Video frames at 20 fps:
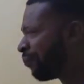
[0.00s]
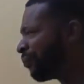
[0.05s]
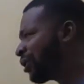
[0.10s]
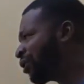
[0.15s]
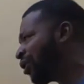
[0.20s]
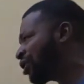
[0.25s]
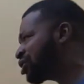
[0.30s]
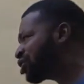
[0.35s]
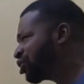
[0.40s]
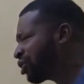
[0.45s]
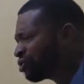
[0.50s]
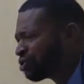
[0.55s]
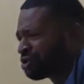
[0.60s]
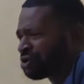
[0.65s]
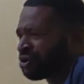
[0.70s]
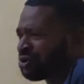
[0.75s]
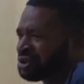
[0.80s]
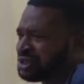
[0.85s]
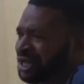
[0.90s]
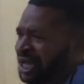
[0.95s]
Because
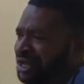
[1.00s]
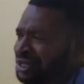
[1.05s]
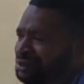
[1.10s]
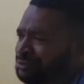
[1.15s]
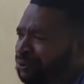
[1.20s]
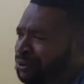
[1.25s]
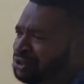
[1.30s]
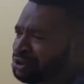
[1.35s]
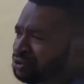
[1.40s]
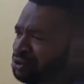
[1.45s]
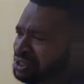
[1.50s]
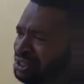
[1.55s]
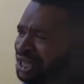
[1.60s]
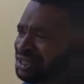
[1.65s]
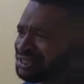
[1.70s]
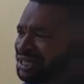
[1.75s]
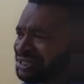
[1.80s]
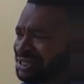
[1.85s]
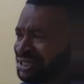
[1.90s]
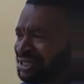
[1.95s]
political
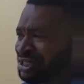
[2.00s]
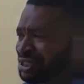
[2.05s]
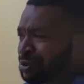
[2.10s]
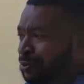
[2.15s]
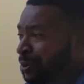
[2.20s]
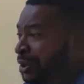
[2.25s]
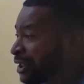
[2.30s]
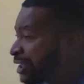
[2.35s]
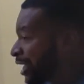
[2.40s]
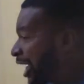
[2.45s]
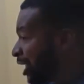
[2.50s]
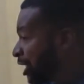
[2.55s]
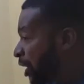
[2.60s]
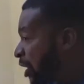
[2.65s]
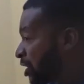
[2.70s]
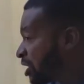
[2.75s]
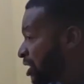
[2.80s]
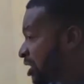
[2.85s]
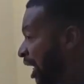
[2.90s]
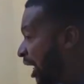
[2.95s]
science as a discipline
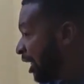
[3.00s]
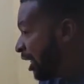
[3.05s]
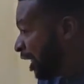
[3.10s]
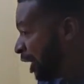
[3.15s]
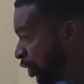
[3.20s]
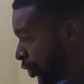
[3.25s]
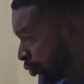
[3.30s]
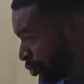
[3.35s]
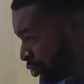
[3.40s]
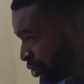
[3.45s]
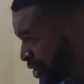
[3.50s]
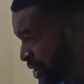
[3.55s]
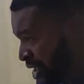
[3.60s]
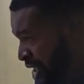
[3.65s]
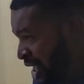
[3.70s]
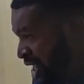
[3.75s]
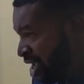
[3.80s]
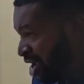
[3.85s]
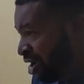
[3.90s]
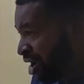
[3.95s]
cannot stand alone.